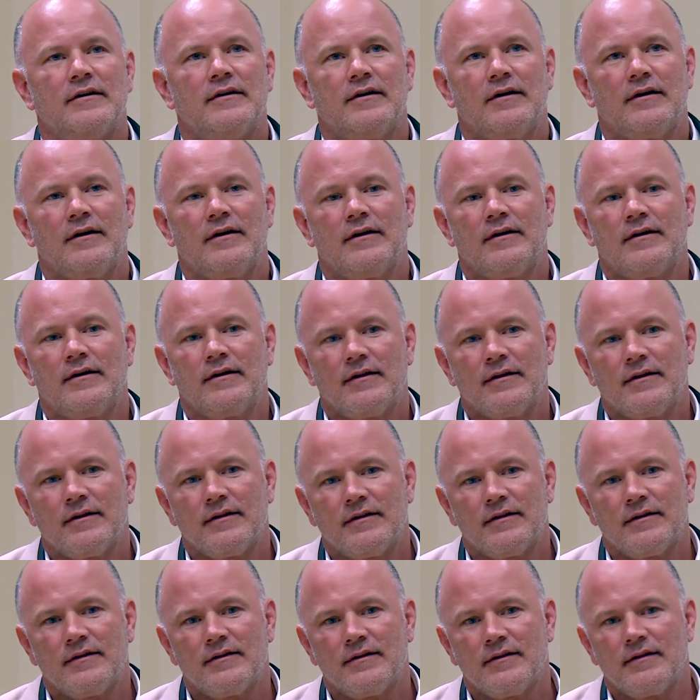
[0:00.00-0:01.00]

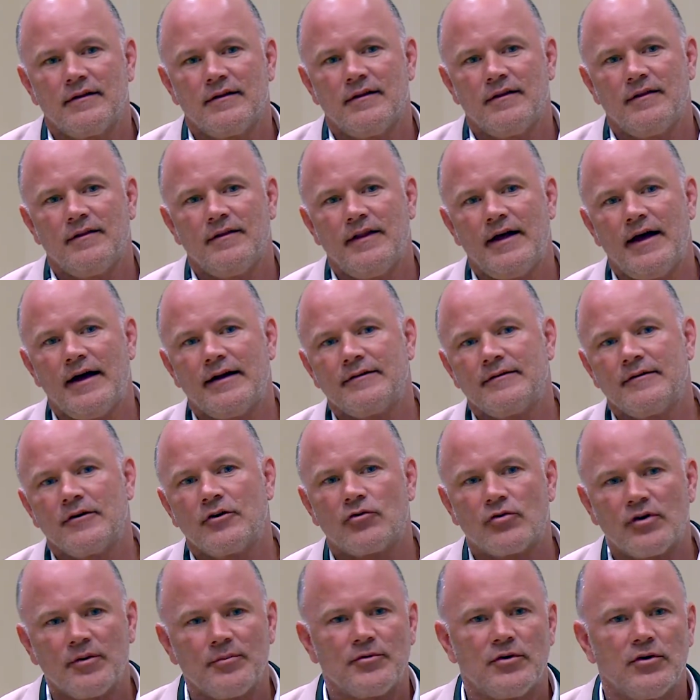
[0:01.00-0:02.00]
that the
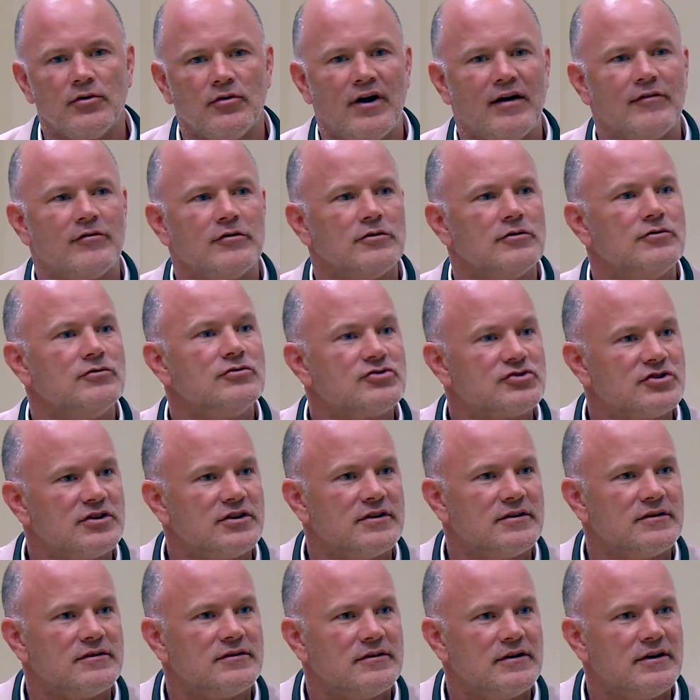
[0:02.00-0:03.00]
crypto
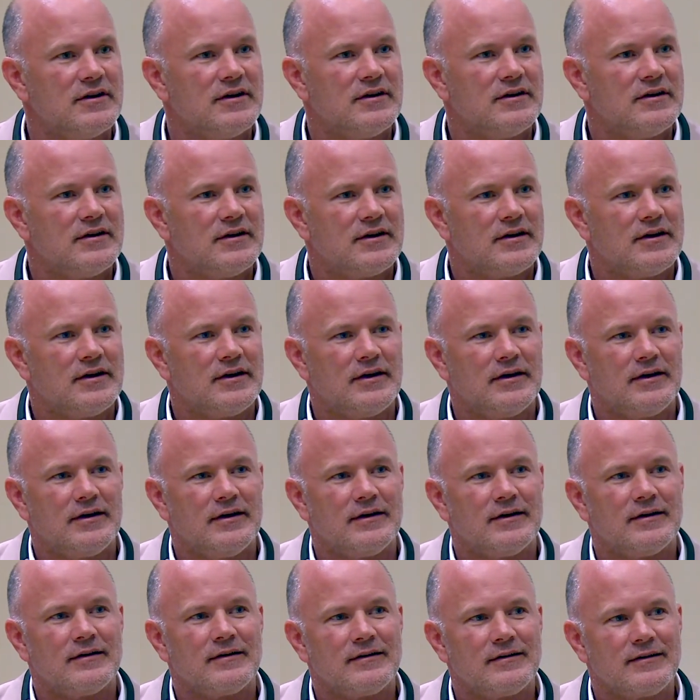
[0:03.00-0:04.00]
revolution
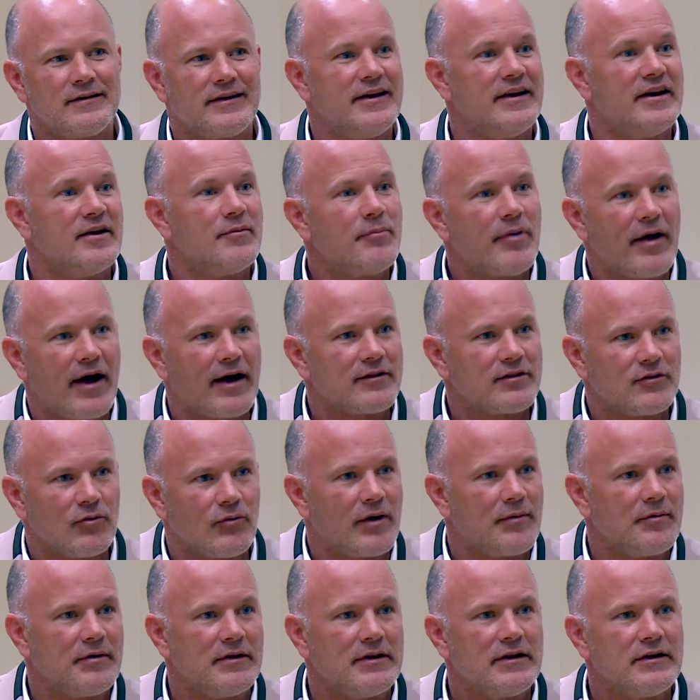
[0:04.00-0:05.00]
can impact the
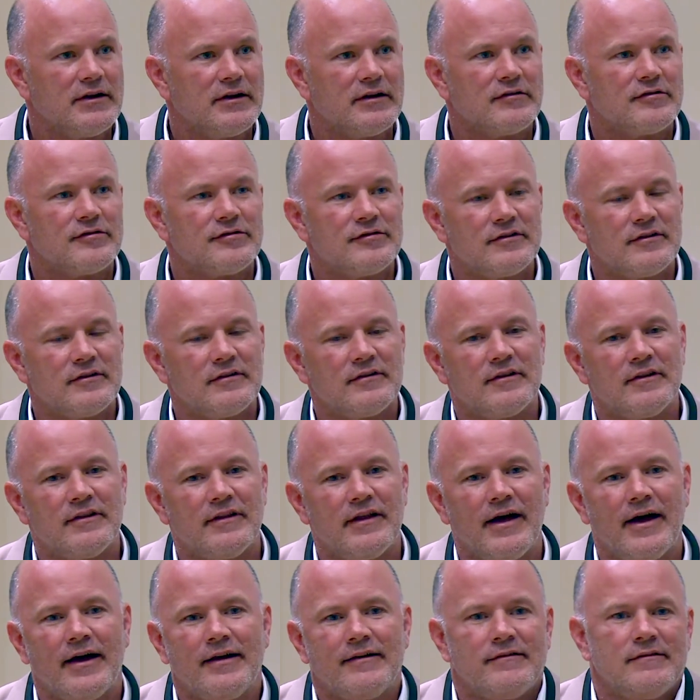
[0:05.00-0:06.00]
way we live,
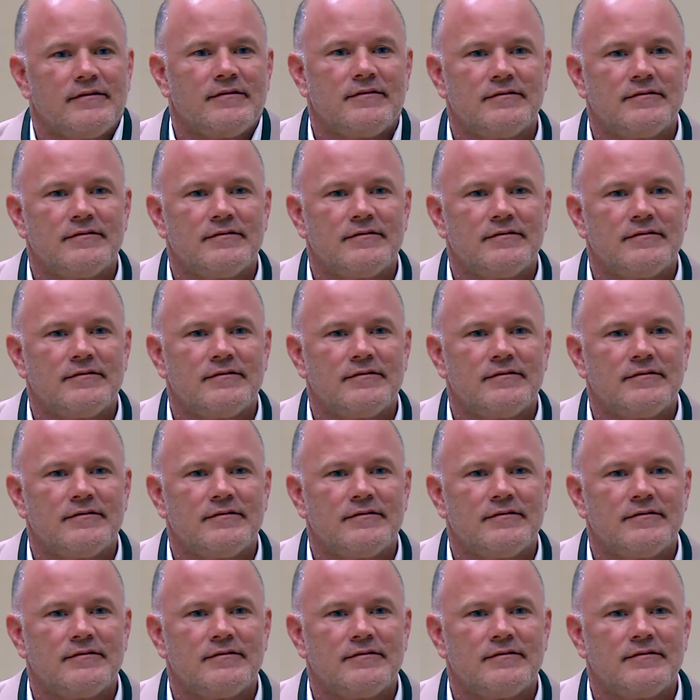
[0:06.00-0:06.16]
that